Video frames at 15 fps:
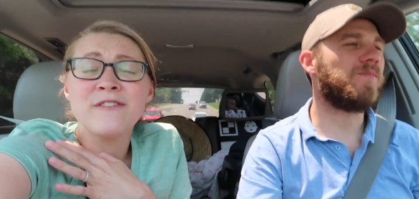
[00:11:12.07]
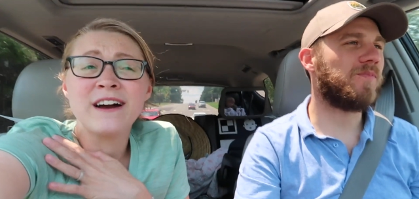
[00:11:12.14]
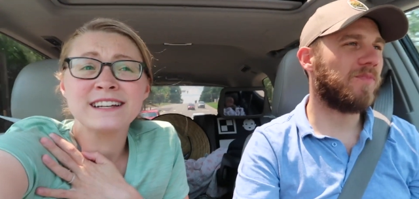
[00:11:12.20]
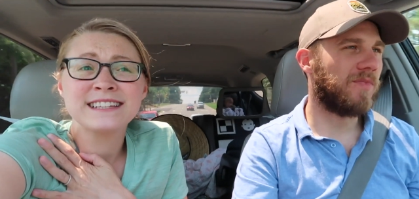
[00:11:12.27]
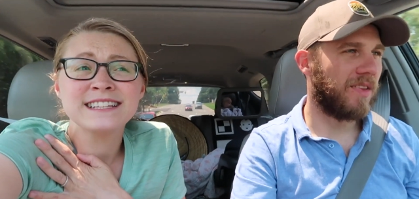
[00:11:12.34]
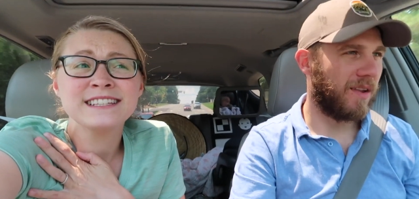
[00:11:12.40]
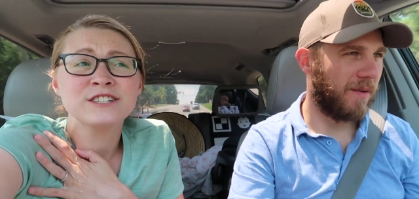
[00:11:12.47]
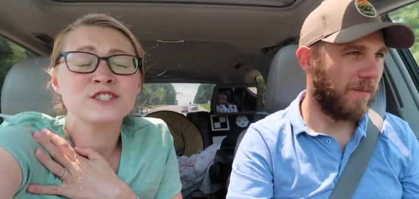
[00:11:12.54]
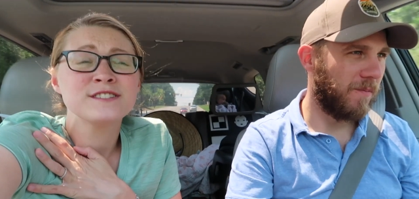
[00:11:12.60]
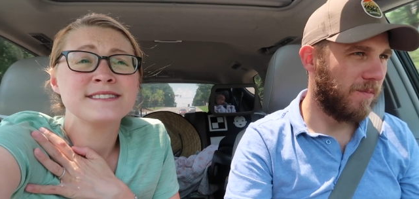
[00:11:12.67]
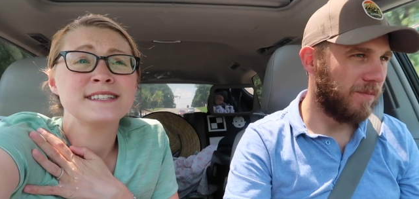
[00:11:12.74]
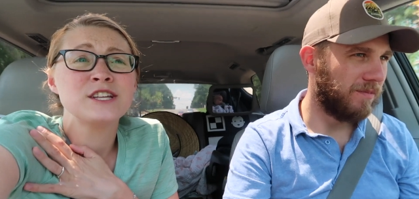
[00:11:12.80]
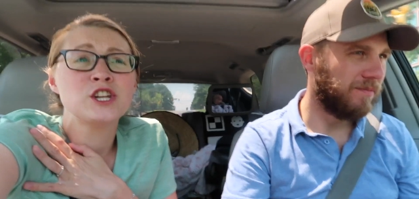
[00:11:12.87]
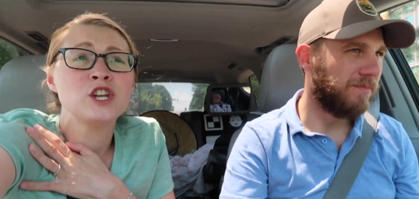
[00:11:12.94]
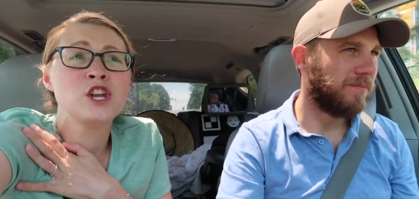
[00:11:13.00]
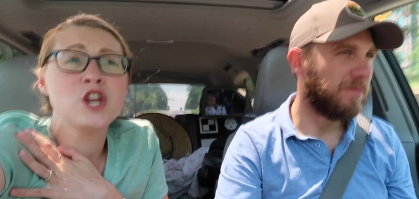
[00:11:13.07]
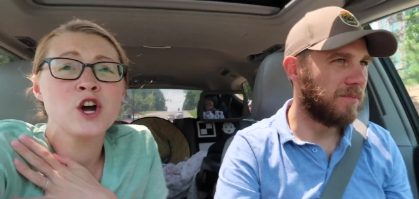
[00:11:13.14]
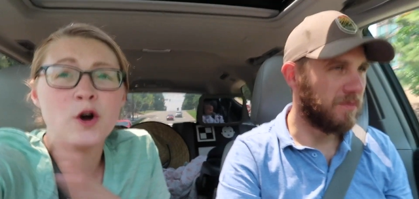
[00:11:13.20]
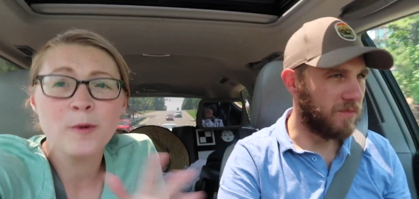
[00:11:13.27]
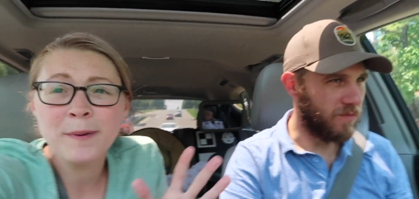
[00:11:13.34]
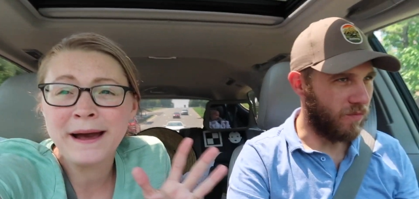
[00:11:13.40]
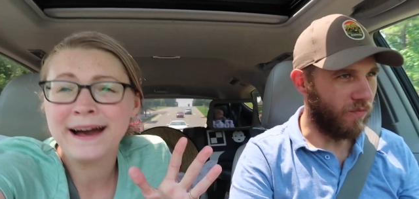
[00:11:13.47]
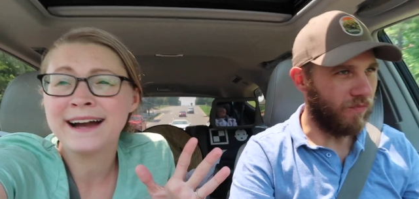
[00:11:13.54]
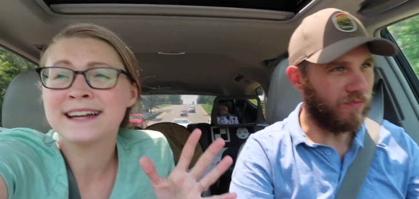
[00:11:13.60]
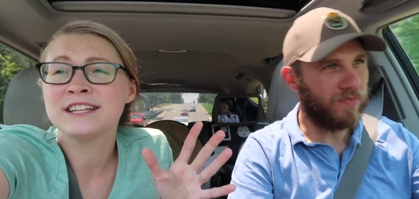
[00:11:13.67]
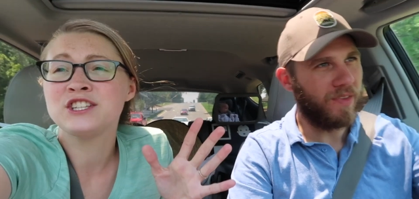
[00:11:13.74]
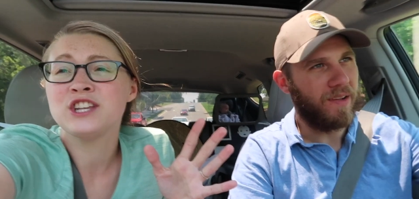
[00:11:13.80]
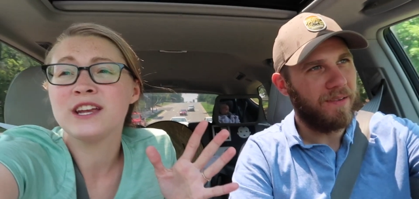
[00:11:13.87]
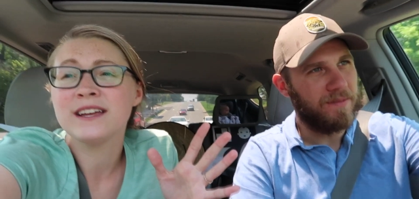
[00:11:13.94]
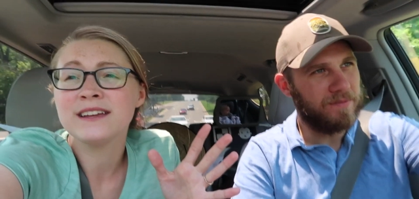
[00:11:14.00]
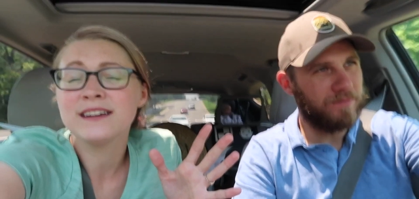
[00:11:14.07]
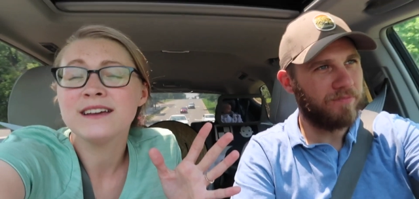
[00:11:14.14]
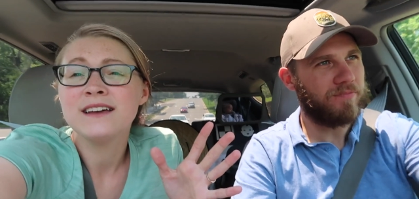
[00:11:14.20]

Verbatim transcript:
Speaker 1: fact that there's no packaging.